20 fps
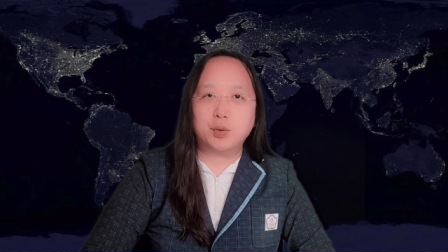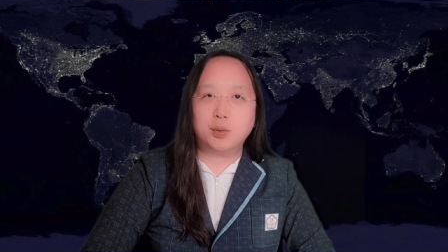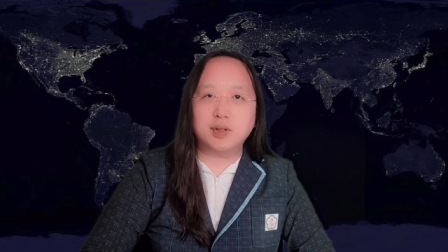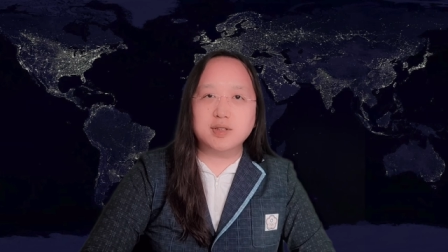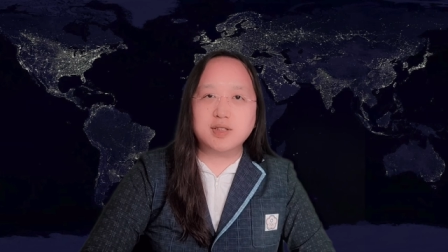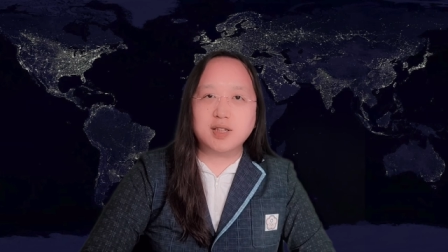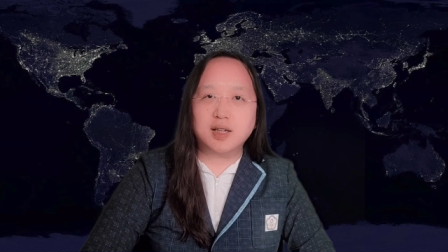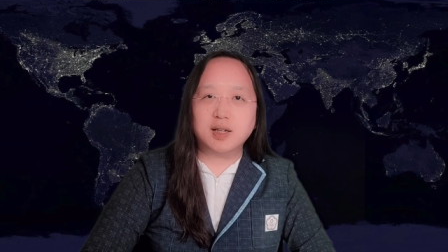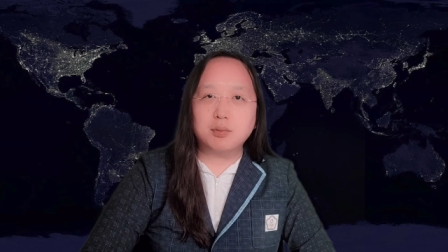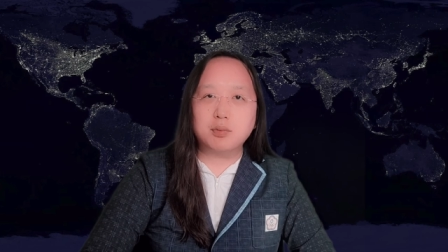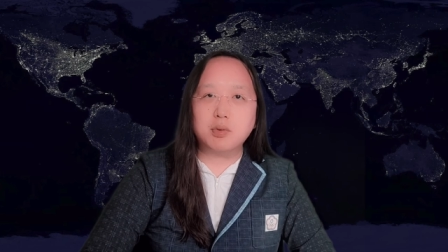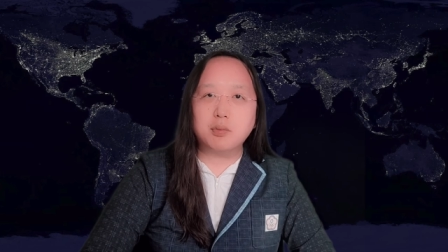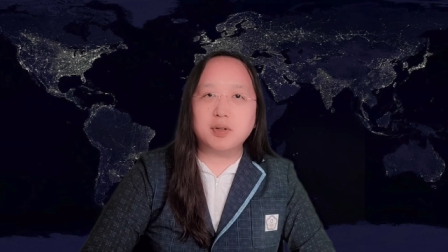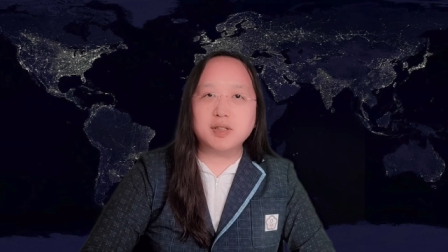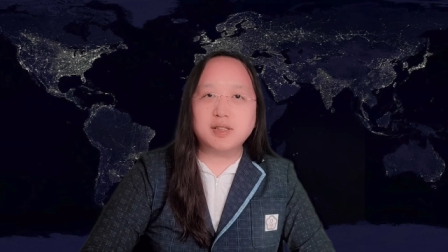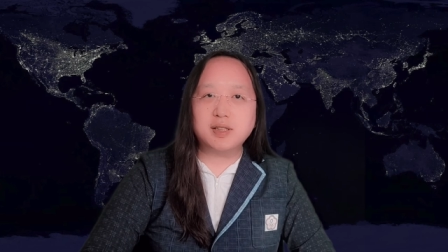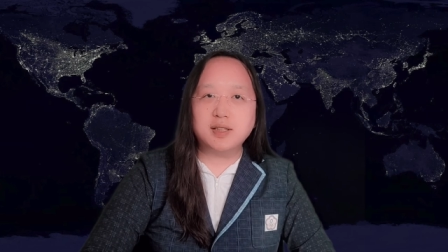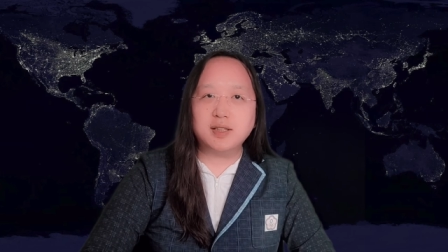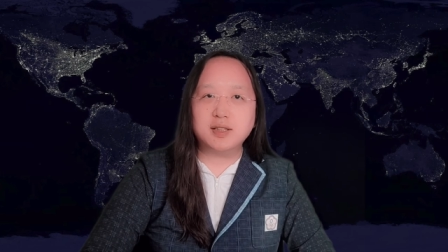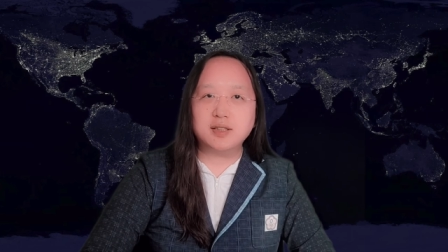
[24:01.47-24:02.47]
when Taiwan
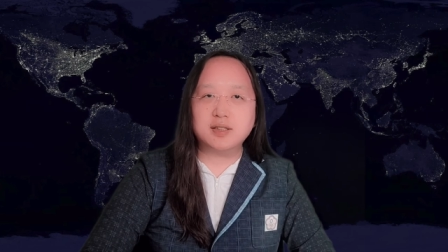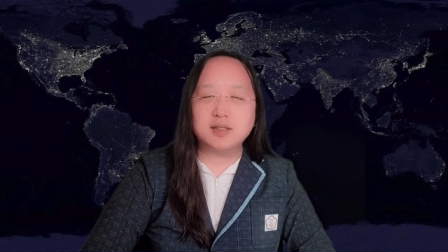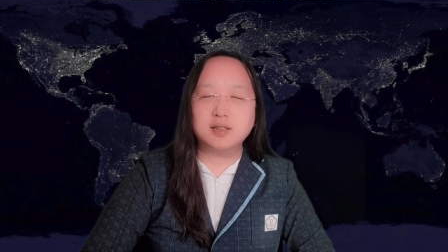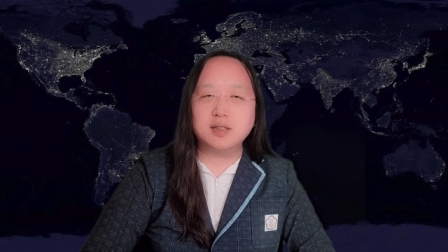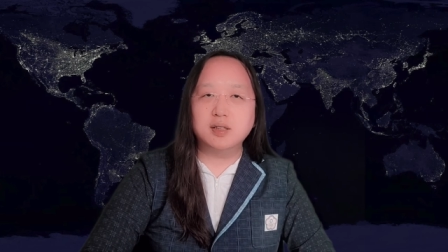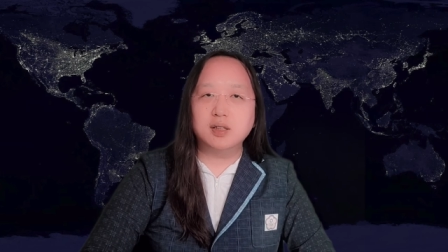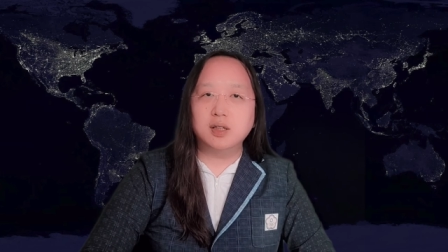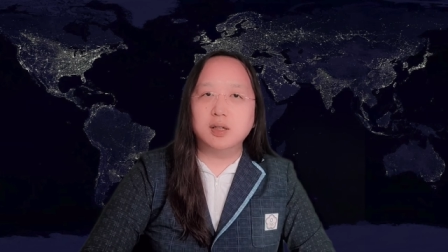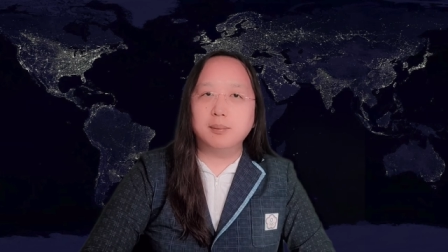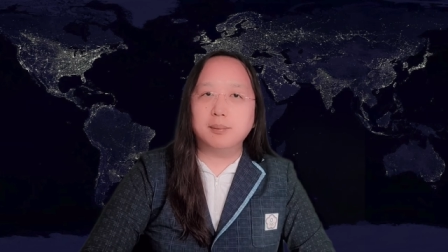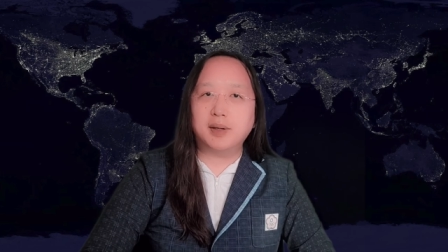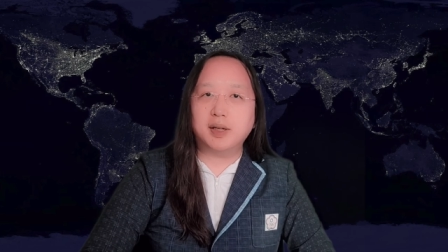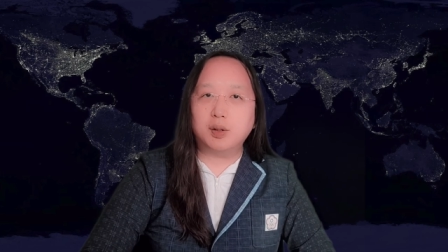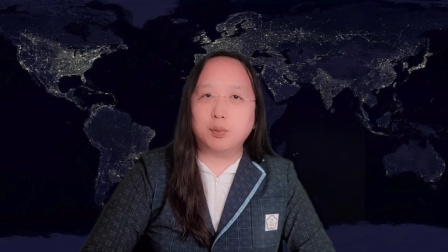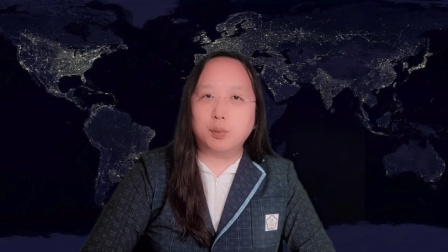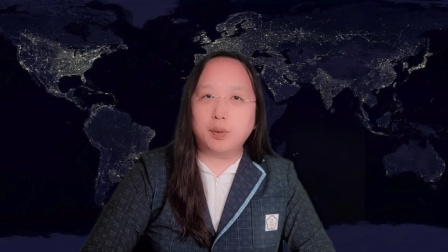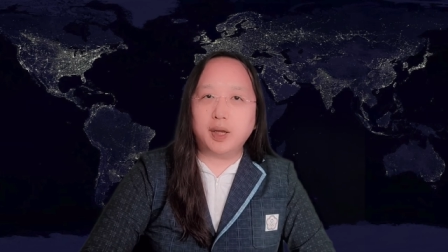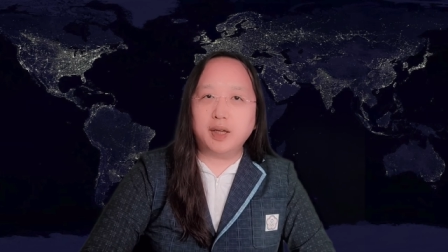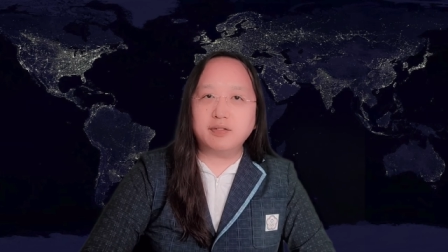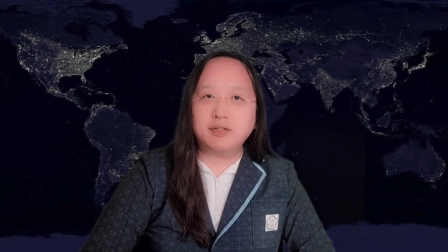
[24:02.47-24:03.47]
was hit by the
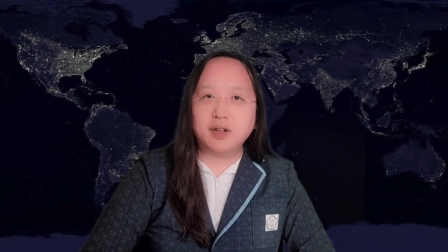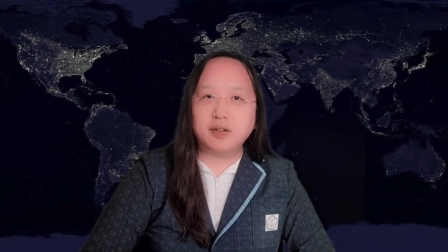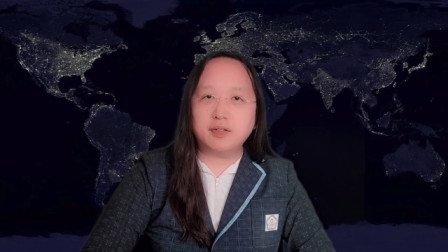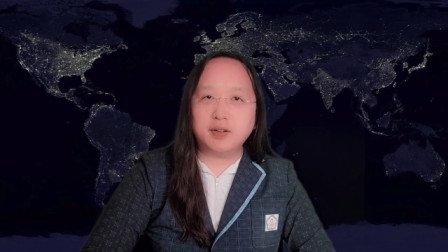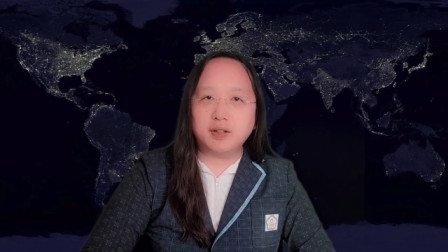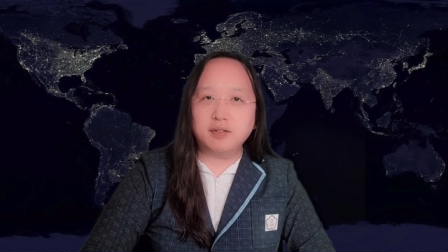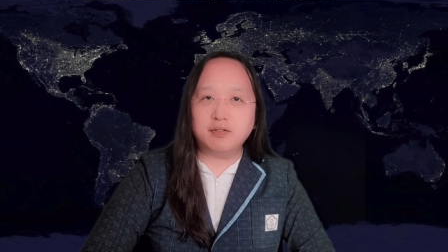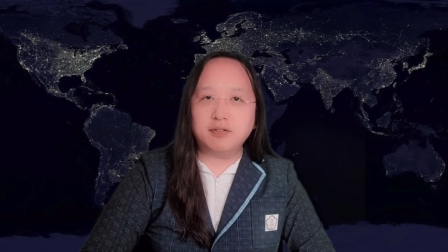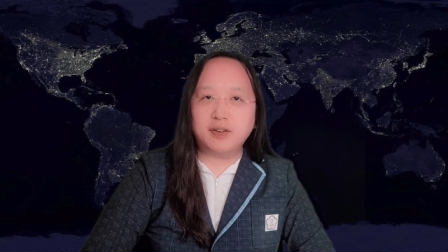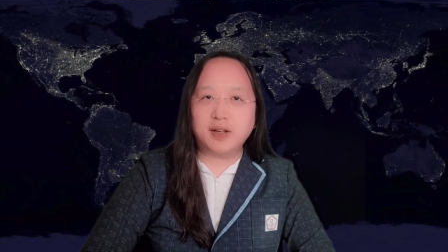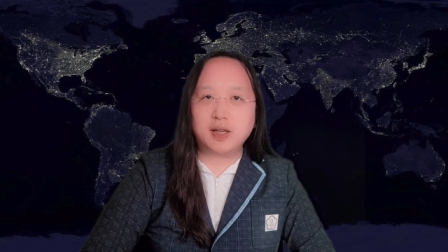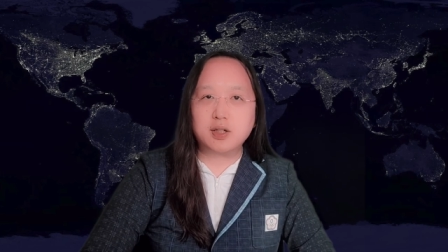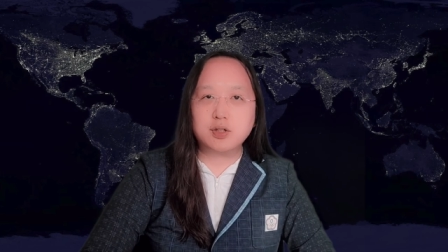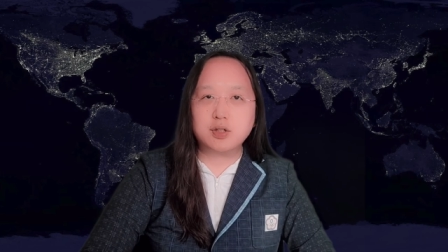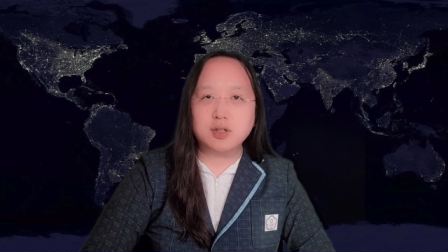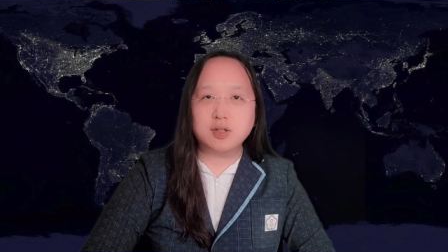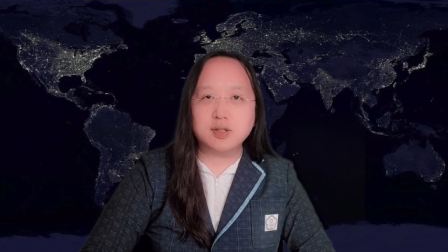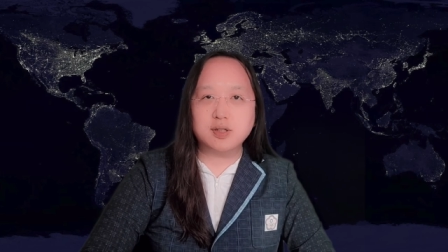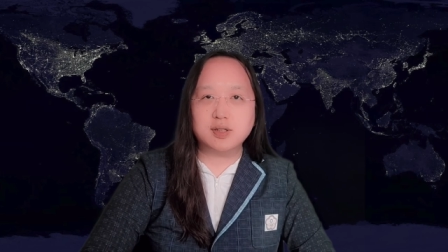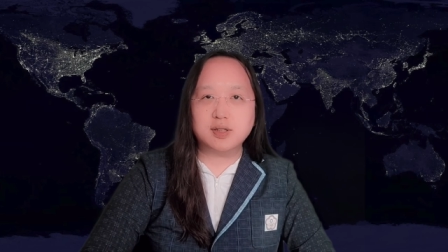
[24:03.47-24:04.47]
wave of
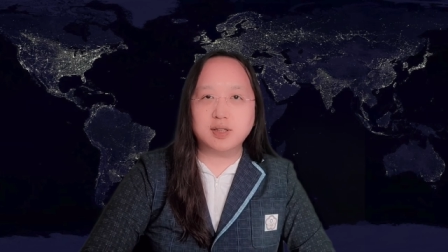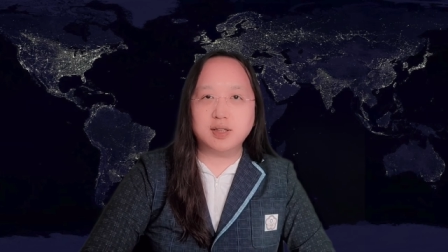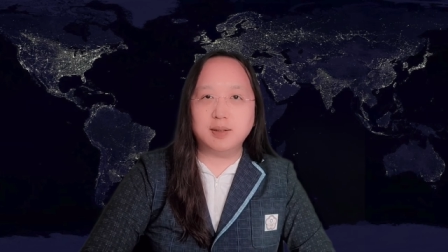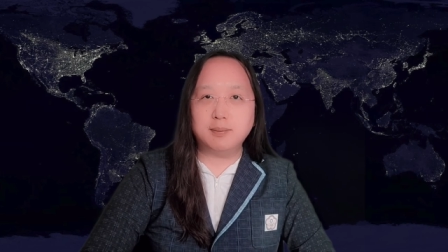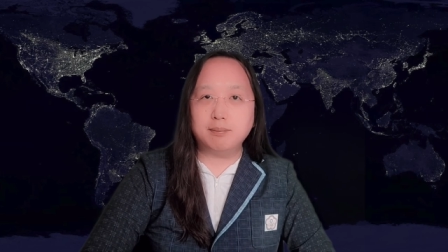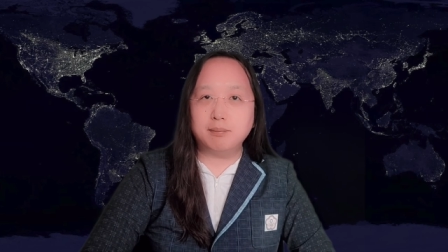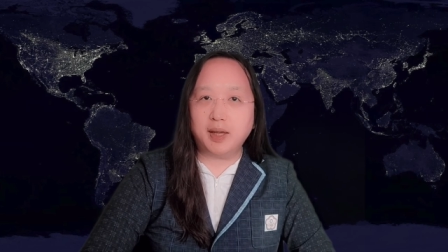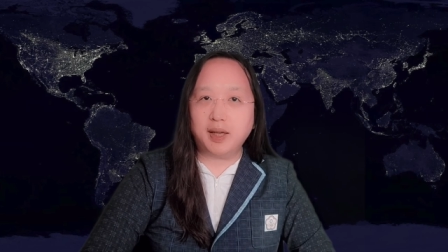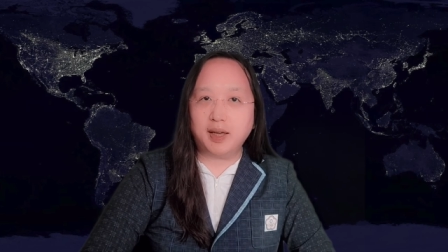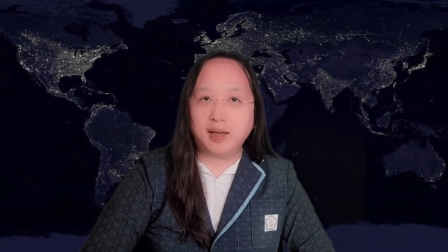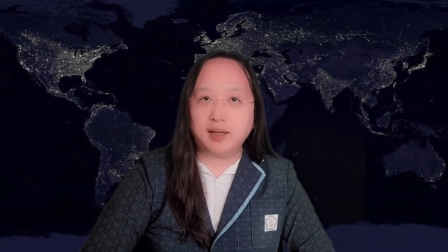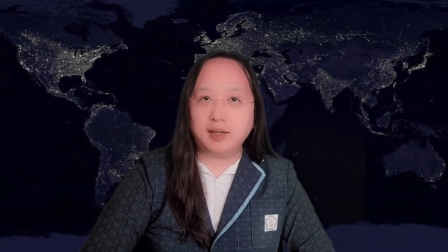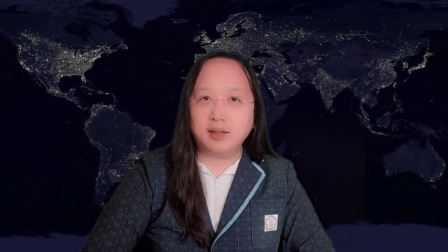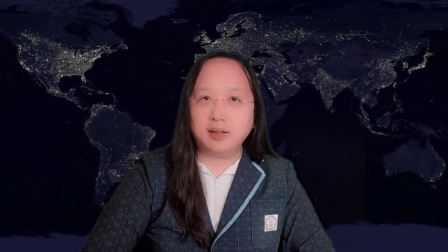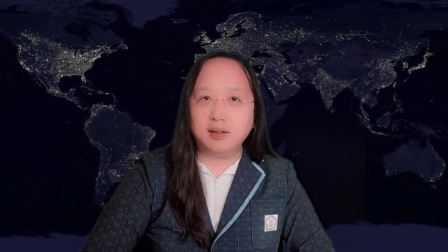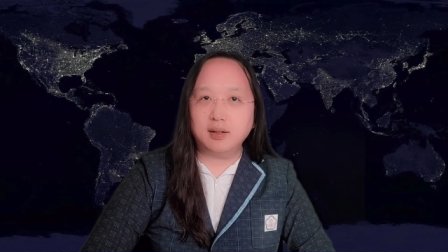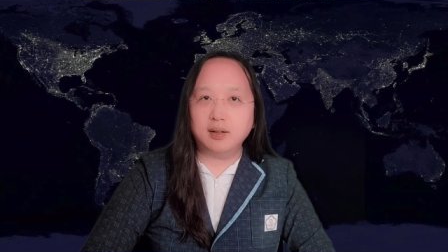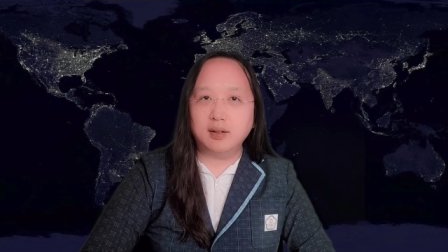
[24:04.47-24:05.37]
infections in May,